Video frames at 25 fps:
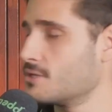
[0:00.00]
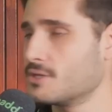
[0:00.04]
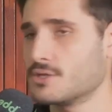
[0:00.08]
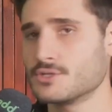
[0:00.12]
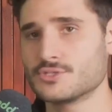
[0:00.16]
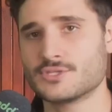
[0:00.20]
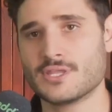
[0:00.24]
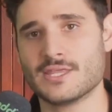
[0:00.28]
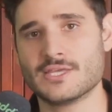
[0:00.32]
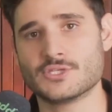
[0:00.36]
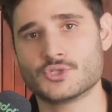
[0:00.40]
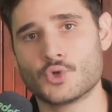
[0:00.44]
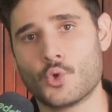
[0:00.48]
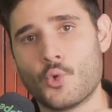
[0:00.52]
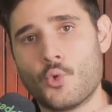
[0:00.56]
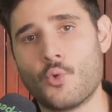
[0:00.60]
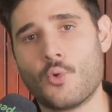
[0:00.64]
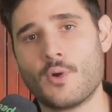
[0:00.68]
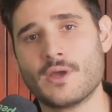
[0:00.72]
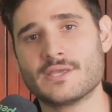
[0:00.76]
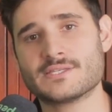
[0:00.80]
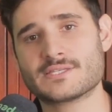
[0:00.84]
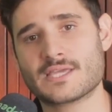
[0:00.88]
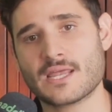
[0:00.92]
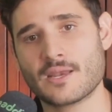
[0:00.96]
So there's
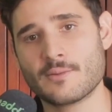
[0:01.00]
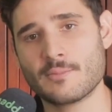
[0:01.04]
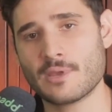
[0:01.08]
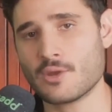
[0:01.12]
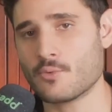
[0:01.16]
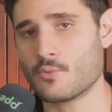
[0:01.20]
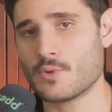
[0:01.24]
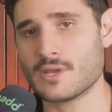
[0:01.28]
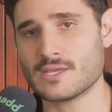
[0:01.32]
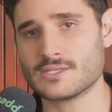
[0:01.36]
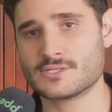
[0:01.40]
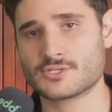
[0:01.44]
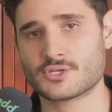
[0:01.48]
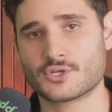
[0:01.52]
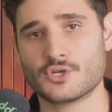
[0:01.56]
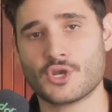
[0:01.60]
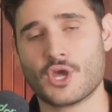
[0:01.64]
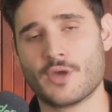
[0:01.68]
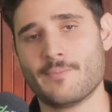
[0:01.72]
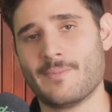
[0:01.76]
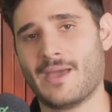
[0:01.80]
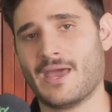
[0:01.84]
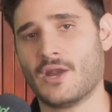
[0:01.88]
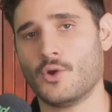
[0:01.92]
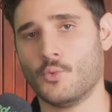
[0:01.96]
always going to be risk
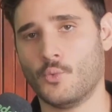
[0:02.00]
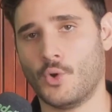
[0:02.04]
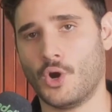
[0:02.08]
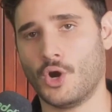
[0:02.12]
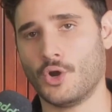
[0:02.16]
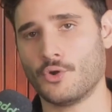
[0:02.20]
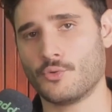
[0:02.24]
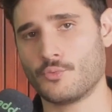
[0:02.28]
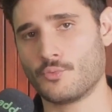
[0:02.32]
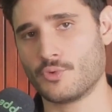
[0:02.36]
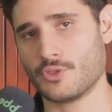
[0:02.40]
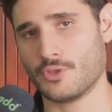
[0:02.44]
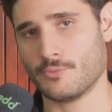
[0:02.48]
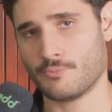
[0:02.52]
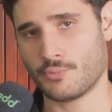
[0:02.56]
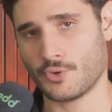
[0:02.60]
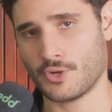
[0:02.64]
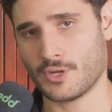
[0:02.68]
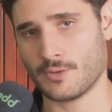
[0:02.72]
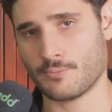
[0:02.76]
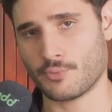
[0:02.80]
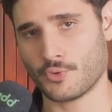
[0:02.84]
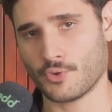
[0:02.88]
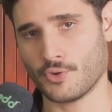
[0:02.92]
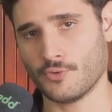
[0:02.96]
no matter what with a
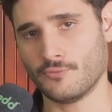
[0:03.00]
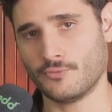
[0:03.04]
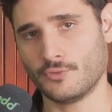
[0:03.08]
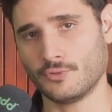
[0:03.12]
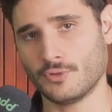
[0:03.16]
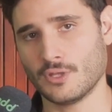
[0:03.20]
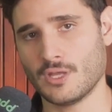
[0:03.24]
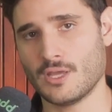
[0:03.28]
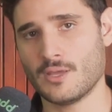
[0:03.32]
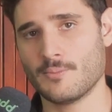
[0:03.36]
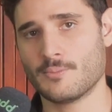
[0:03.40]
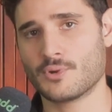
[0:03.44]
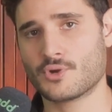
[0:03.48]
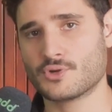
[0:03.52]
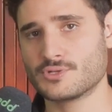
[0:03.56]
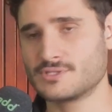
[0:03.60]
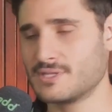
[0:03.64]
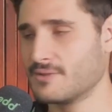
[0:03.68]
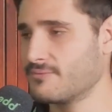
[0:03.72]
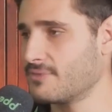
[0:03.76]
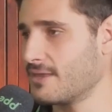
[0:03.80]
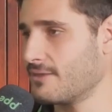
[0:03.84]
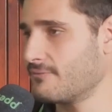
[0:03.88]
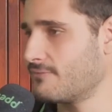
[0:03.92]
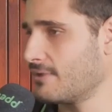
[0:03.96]
pre-approval, because
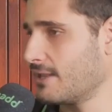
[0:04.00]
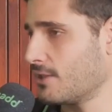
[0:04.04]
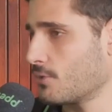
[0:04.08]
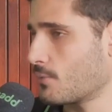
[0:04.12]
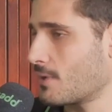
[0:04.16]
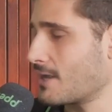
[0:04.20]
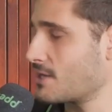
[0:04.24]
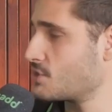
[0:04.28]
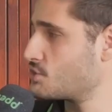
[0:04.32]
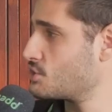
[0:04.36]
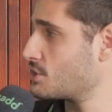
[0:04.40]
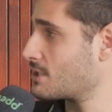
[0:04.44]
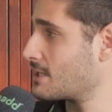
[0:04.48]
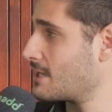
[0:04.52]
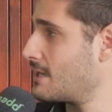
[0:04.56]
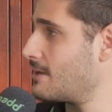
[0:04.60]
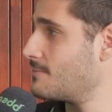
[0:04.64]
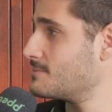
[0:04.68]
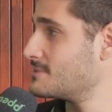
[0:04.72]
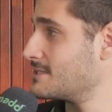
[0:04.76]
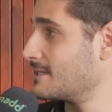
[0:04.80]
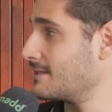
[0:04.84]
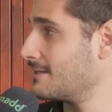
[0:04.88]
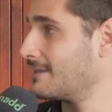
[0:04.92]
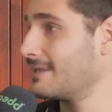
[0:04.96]
if that valuation
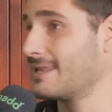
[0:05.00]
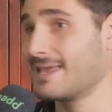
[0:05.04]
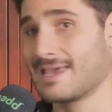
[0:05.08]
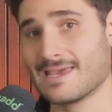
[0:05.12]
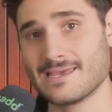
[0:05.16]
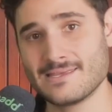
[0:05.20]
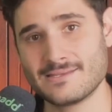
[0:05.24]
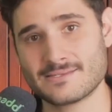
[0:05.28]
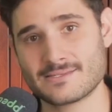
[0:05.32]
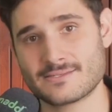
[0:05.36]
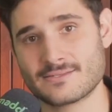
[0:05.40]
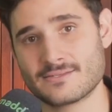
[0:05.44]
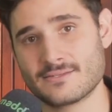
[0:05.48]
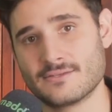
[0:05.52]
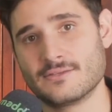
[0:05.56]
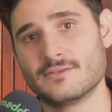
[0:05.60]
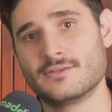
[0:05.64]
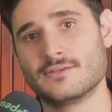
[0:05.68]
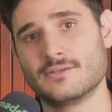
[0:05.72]
comes in less,